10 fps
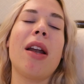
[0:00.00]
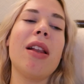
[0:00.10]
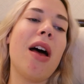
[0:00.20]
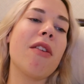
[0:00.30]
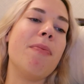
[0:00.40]
Not a
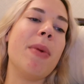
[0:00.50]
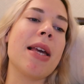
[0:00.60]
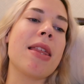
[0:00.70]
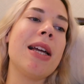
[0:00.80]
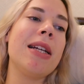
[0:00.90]
lot of
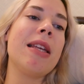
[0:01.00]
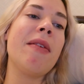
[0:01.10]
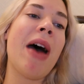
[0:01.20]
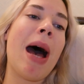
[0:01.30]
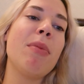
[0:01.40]
big things
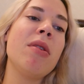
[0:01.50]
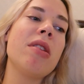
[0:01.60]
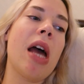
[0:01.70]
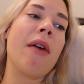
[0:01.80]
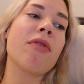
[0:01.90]
have
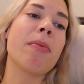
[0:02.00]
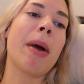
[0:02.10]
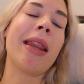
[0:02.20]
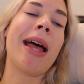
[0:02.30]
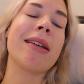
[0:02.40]
happened after
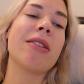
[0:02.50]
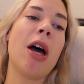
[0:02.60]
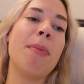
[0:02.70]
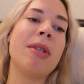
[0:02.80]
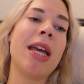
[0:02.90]
my last
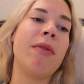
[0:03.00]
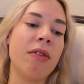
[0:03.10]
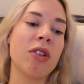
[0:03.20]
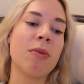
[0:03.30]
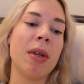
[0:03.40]
update. We've
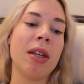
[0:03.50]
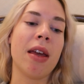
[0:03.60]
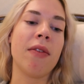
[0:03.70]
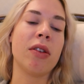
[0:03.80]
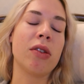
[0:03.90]
just been
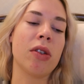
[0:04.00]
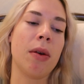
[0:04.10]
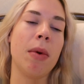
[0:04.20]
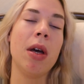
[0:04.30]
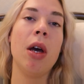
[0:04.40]
given
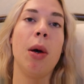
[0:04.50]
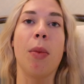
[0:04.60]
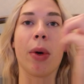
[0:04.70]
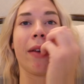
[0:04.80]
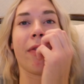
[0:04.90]
some
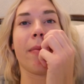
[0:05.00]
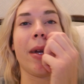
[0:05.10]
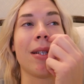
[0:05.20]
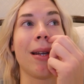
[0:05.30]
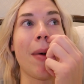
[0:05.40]
more
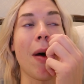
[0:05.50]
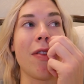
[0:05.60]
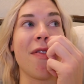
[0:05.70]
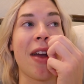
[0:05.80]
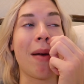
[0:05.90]
information about
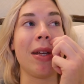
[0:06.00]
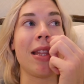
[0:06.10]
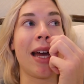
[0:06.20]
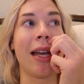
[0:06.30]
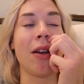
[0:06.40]
the family
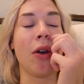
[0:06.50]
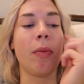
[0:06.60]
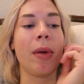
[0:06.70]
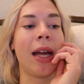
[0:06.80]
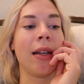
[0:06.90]
that
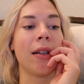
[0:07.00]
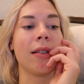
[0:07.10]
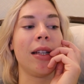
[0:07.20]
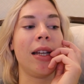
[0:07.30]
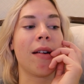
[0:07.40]
Naomi and
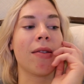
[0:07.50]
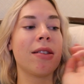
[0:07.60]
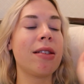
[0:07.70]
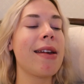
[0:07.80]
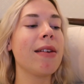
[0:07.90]
Catalina are
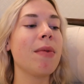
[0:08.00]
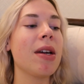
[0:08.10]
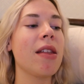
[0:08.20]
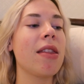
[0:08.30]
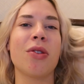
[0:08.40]
staying
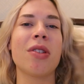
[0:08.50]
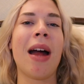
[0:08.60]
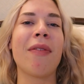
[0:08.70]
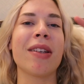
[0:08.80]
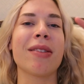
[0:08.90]
with. You're just
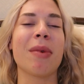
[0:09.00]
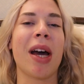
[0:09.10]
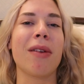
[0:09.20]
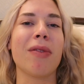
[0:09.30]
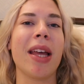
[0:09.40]
having some
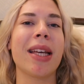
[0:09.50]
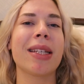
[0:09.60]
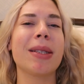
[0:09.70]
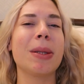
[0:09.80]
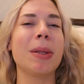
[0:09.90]
kind of
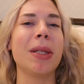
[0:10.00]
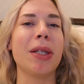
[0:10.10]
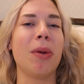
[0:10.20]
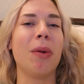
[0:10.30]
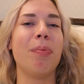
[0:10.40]
like
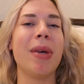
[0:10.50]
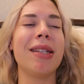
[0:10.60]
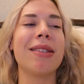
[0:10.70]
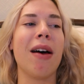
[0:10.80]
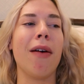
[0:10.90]
little
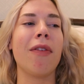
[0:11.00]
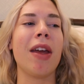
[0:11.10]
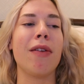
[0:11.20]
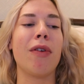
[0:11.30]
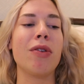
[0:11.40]
bits of
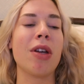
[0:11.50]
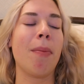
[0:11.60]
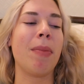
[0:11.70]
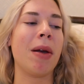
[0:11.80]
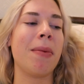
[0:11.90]
info
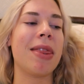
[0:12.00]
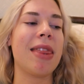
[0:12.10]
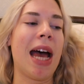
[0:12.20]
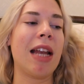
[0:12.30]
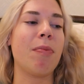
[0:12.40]
dumping with
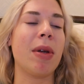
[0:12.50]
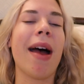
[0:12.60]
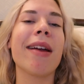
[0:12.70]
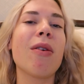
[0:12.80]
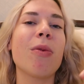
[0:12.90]
that, but
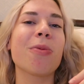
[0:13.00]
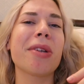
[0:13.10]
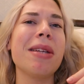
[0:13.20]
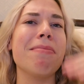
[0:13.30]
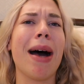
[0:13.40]
I don't
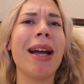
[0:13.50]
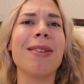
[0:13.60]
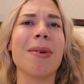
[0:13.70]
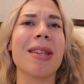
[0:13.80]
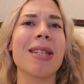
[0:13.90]
really
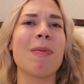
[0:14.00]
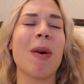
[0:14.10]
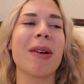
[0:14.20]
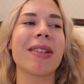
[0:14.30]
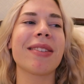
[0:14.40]
mind with this
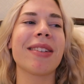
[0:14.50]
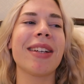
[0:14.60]
book.